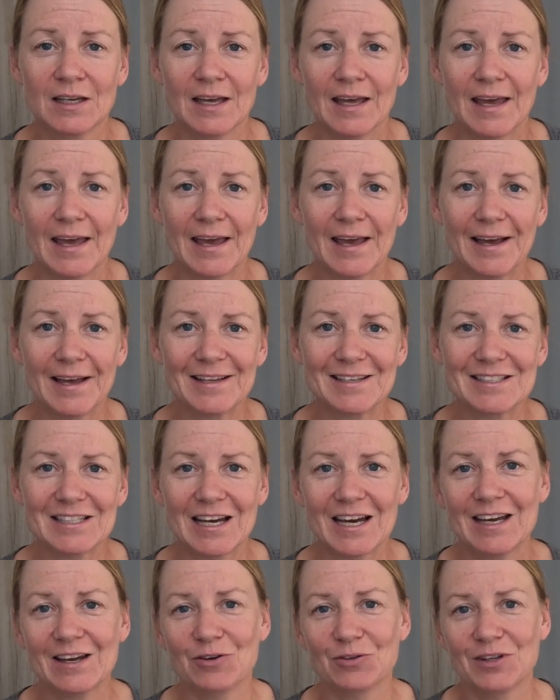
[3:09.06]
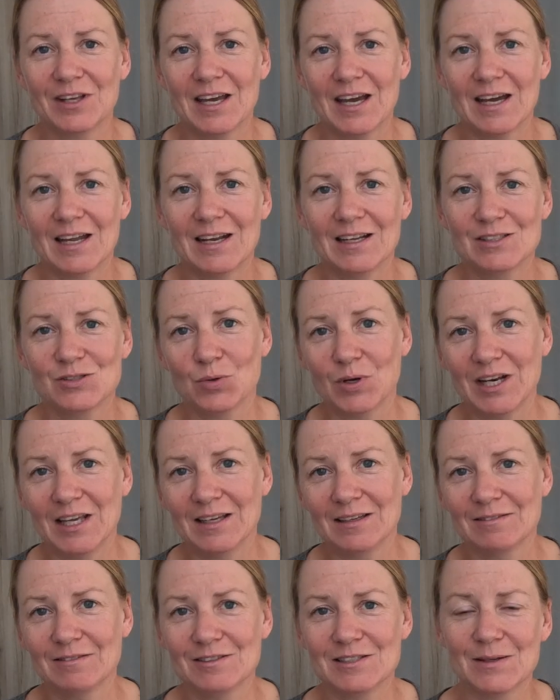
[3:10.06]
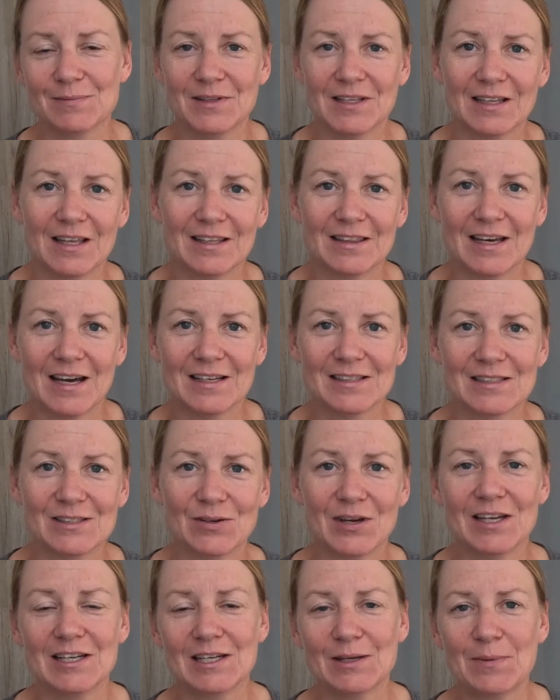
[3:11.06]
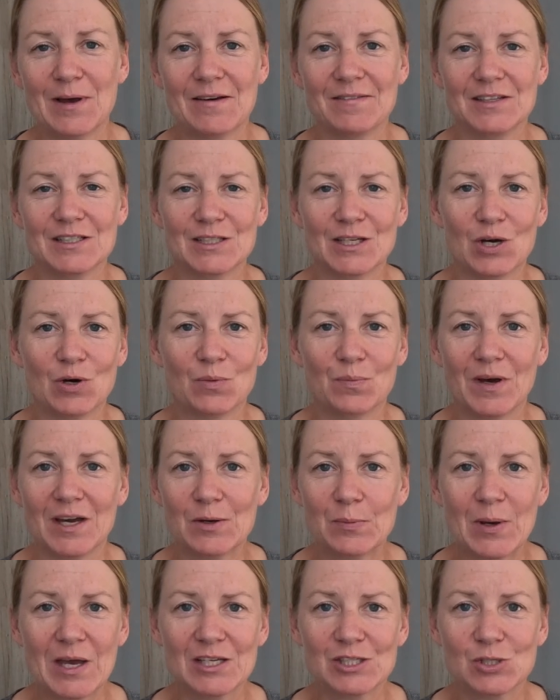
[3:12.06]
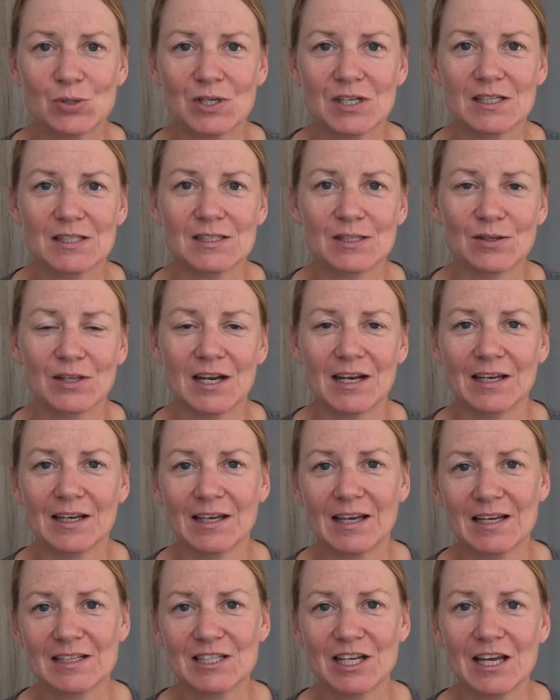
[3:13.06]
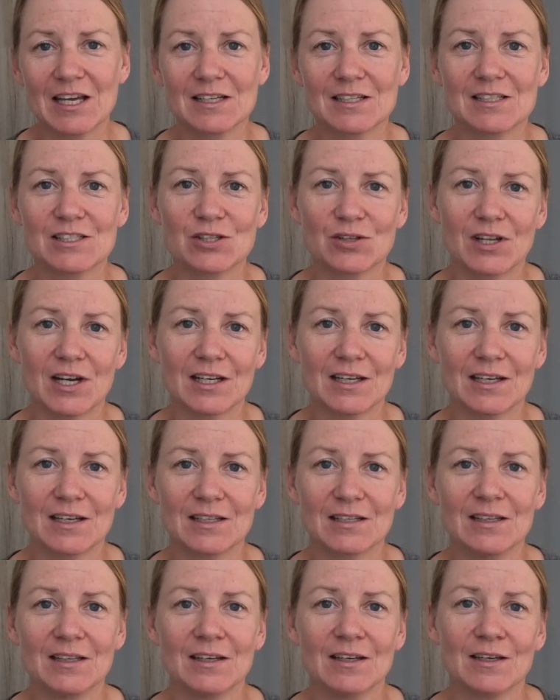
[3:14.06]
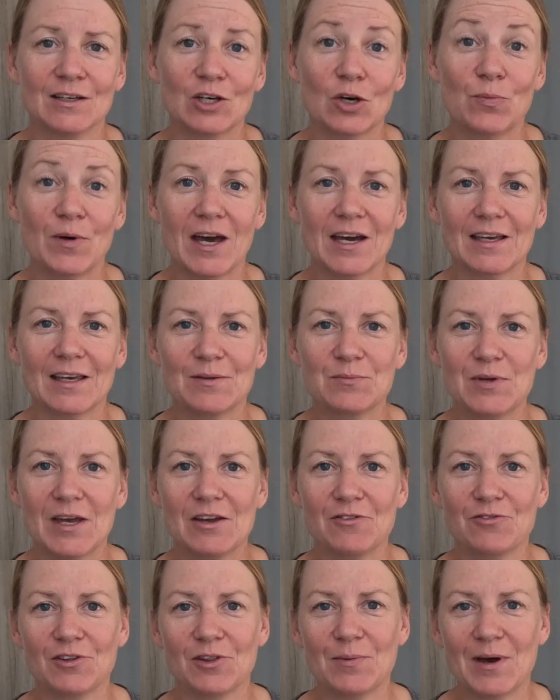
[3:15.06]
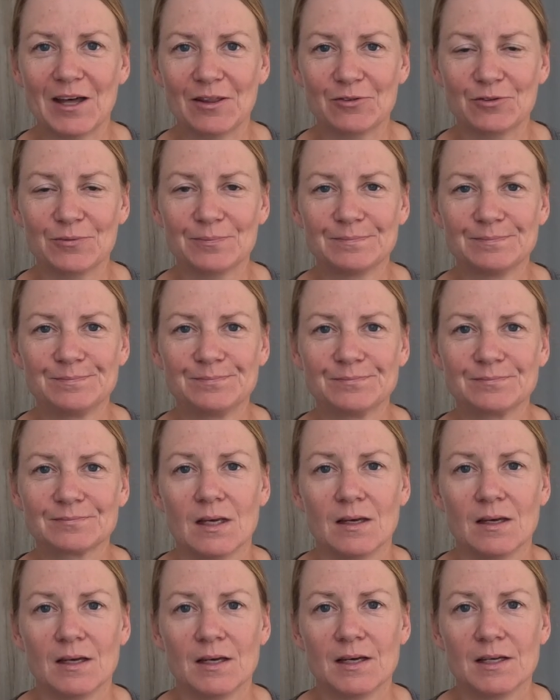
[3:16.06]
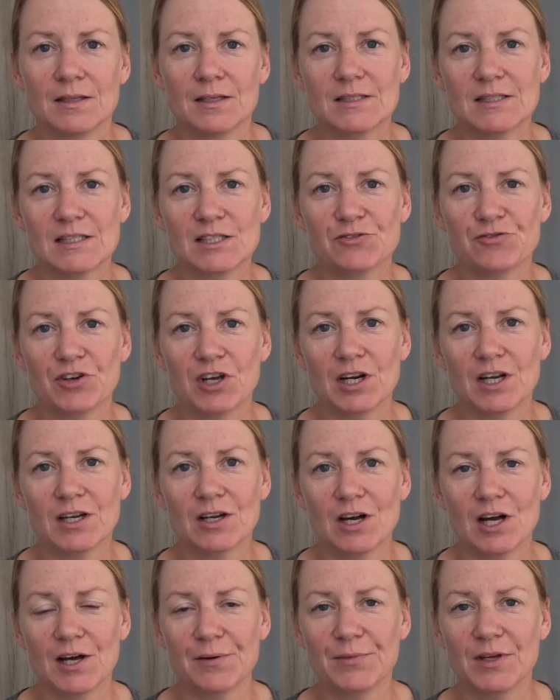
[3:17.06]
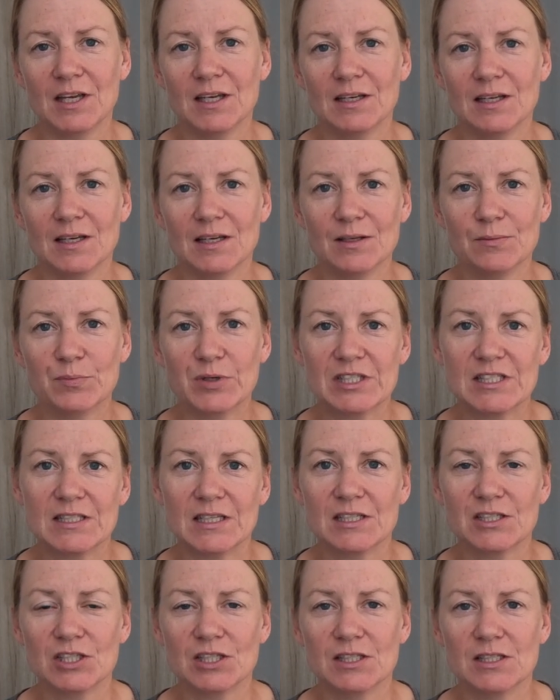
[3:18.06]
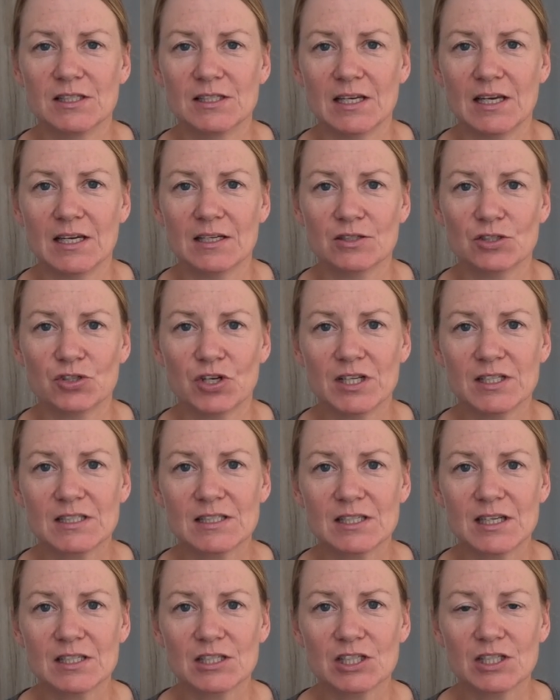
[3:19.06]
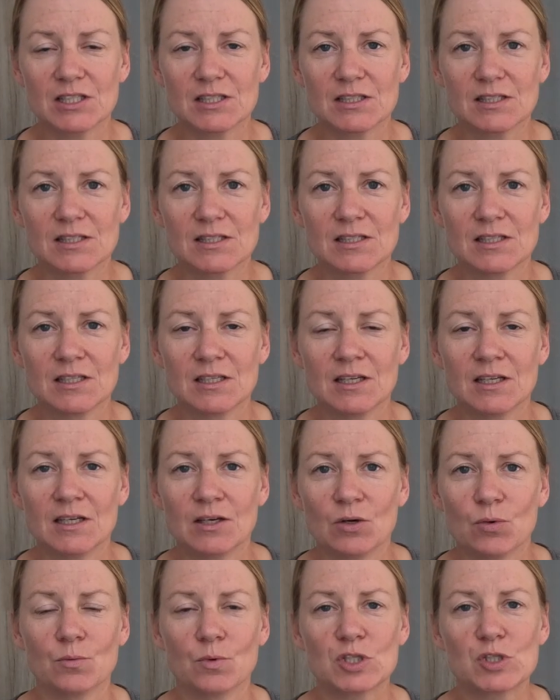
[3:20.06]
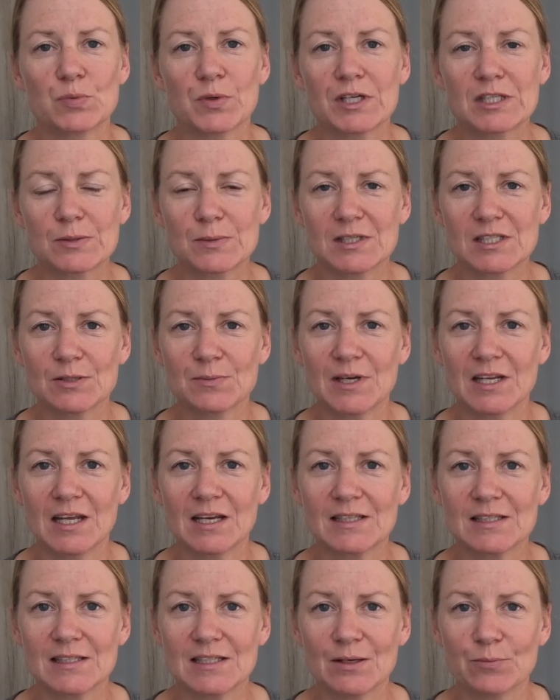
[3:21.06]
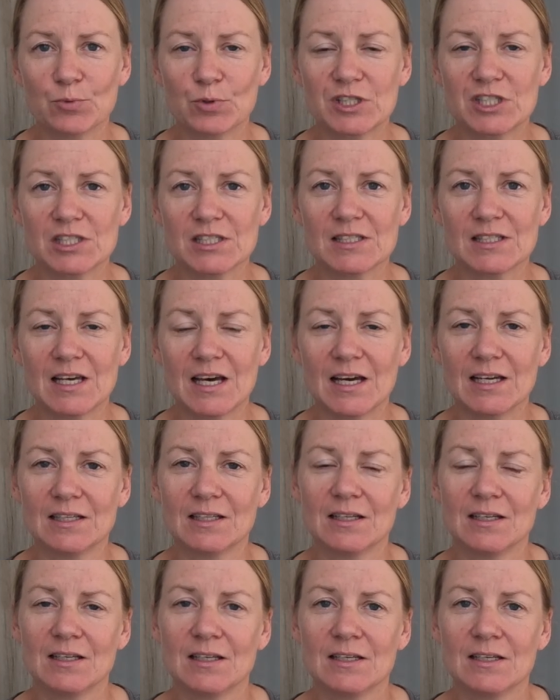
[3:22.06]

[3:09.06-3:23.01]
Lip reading: And I only had a 20 or something like that. So I ended up having to go and buy a pastry so that I could get change, so that I could go back and pay for the bathroom. This is very common in bus stations and train stations, which brings me to my next tip, which is that